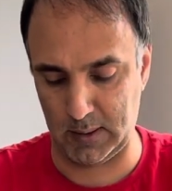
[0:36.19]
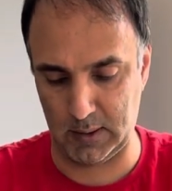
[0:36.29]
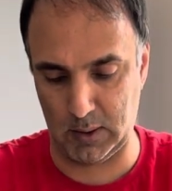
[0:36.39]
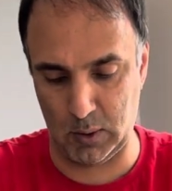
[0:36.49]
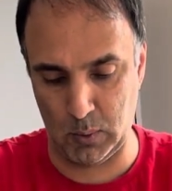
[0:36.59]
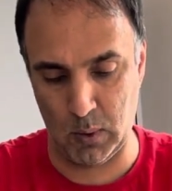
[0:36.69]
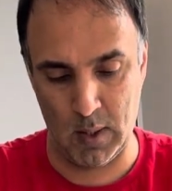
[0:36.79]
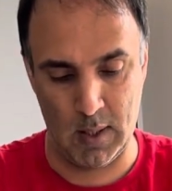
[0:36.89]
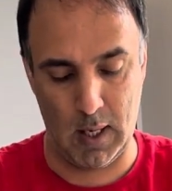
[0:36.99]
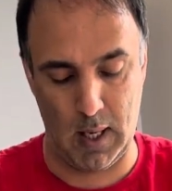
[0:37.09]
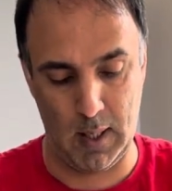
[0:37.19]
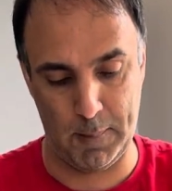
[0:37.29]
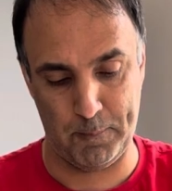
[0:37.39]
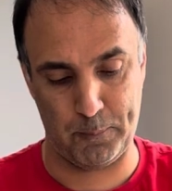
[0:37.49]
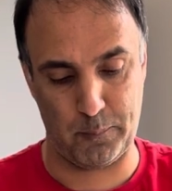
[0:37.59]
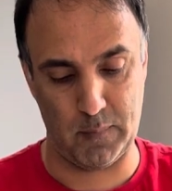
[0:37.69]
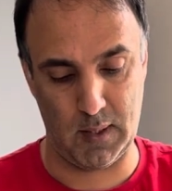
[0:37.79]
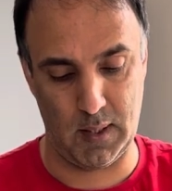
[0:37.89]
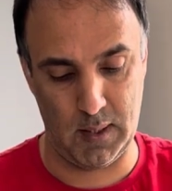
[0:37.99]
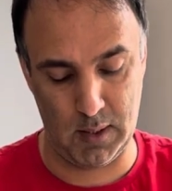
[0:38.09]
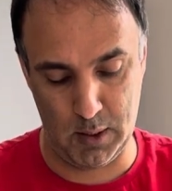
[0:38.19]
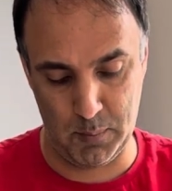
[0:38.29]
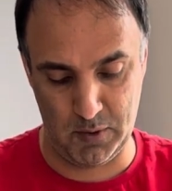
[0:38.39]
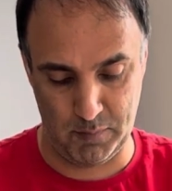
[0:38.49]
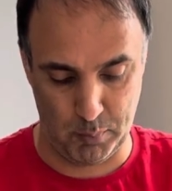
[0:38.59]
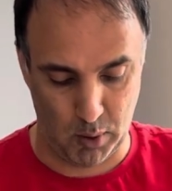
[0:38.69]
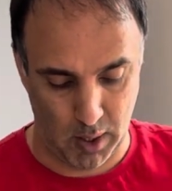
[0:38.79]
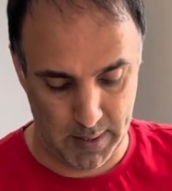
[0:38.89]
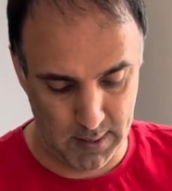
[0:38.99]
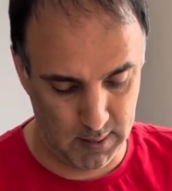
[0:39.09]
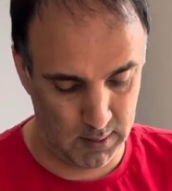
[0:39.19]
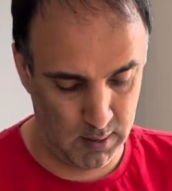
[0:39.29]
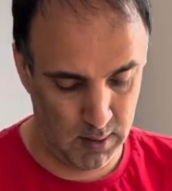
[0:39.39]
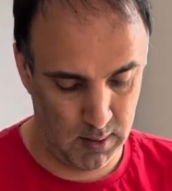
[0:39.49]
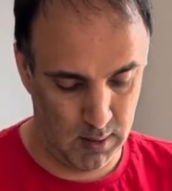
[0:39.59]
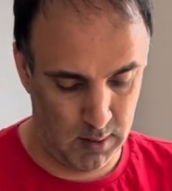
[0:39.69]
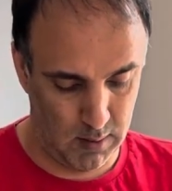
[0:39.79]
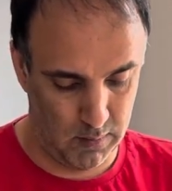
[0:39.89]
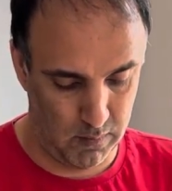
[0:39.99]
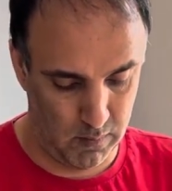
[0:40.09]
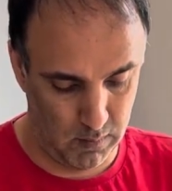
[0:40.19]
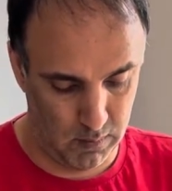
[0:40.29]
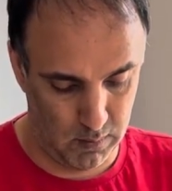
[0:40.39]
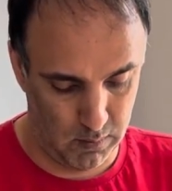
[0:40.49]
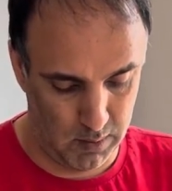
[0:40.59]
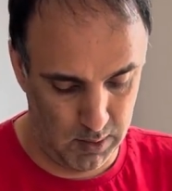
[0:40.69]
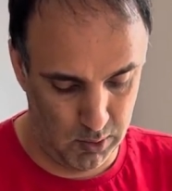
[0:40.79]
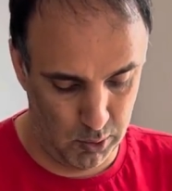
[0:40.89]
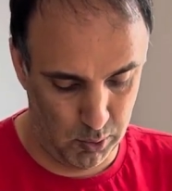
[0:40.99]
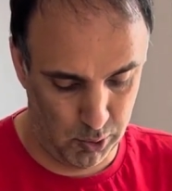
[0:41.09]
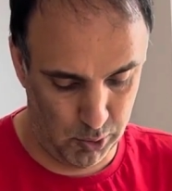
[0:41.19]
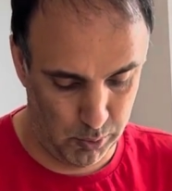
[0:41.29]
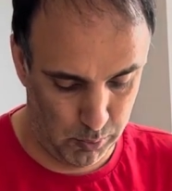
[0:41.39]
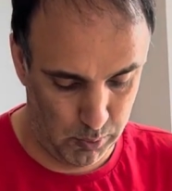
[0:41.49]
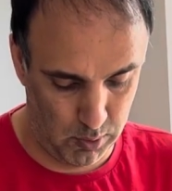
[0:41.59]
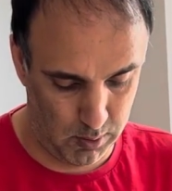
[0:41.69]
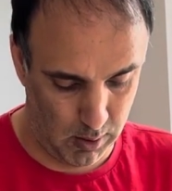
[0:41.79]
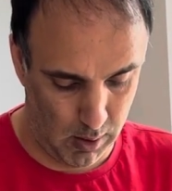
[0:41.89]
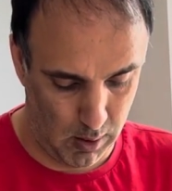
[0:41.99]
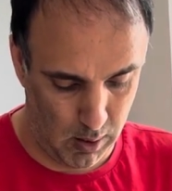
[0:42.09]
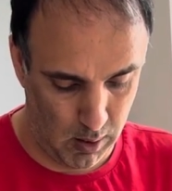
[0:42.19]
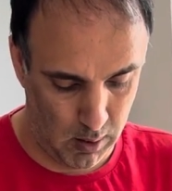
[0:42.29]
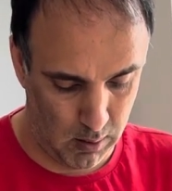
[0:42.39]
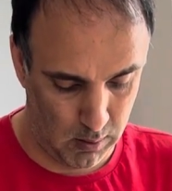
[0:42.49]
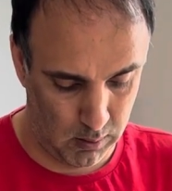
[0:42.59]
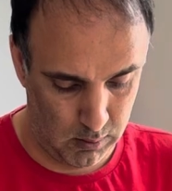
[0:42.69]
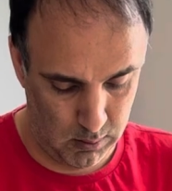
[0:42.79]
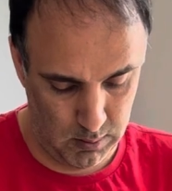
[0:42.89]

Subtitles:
So in terms of price, these two shoes are